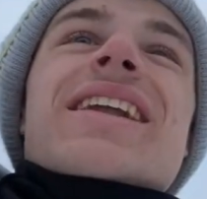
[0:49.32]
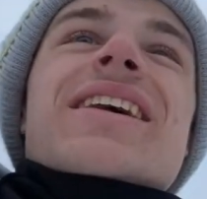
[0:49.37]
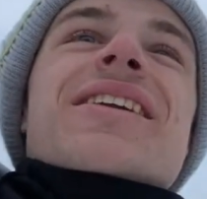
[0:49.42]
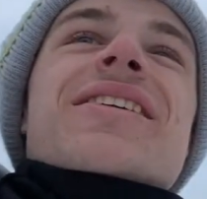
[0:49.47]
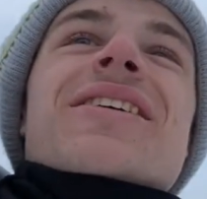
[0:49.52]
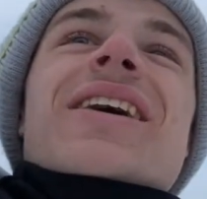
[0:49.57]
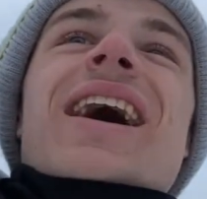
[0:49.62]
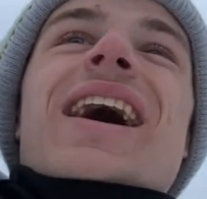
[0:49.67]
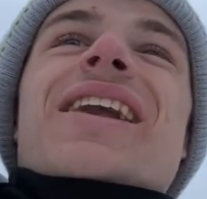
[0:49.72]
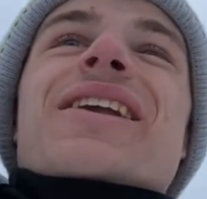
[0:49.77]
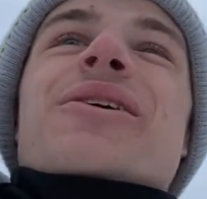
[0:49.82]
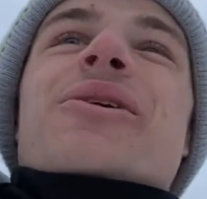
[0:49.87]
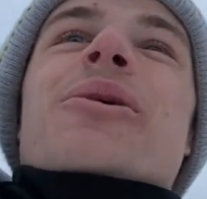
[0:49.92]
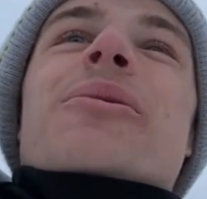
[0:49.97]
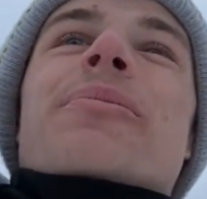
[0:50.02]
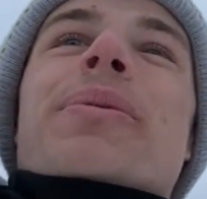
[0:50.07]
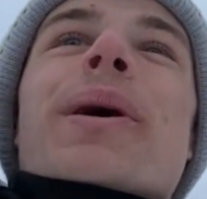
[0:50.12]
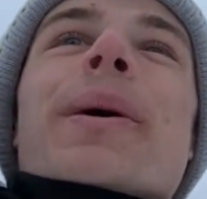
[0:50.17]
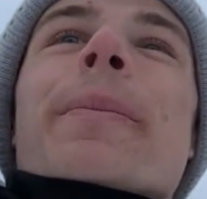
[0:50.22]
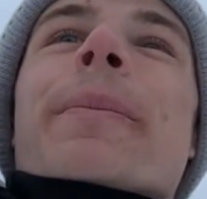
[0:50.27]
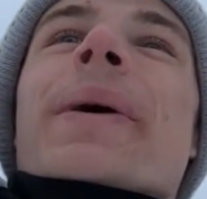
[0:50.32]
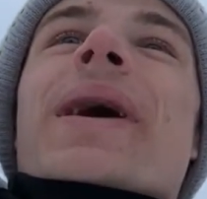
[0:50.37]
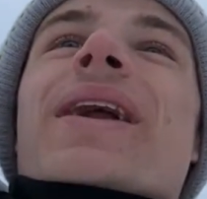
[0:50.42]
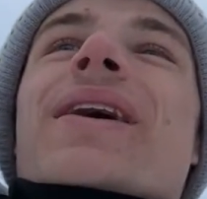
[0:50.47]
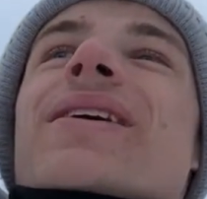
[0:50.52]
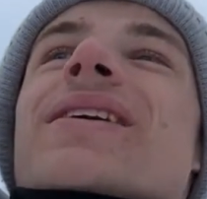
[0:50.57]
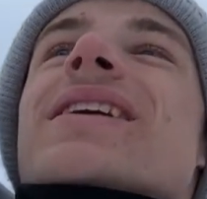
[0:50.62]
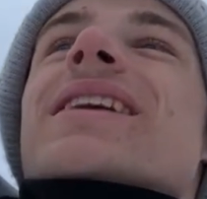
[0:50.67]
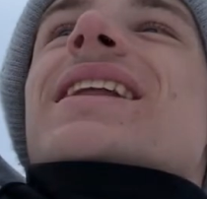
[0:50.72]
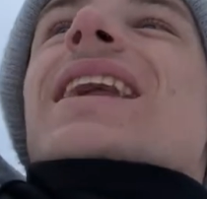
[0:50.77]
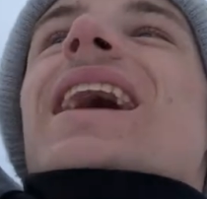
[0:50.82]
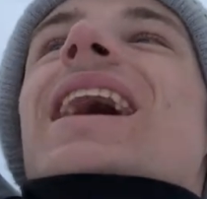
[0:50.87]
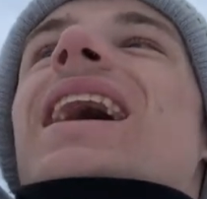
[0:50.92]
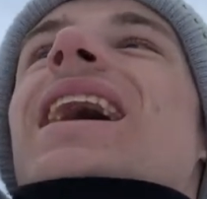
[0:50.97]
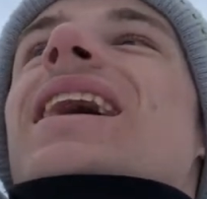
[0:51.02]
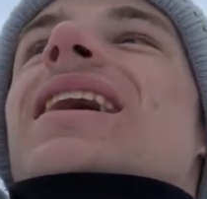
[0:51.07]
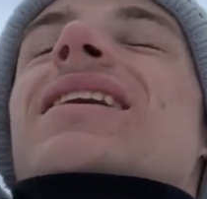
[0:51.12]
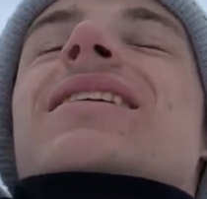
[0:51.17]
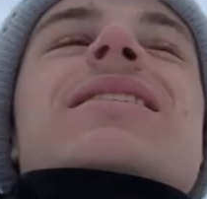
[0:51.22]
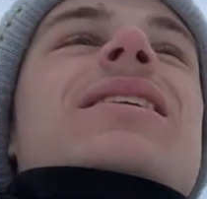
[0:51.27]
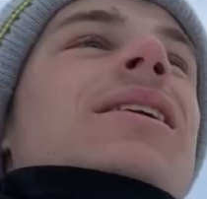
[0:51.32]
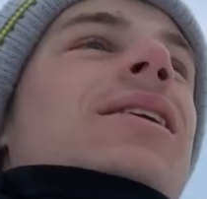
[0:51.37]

to try and do a bit better today.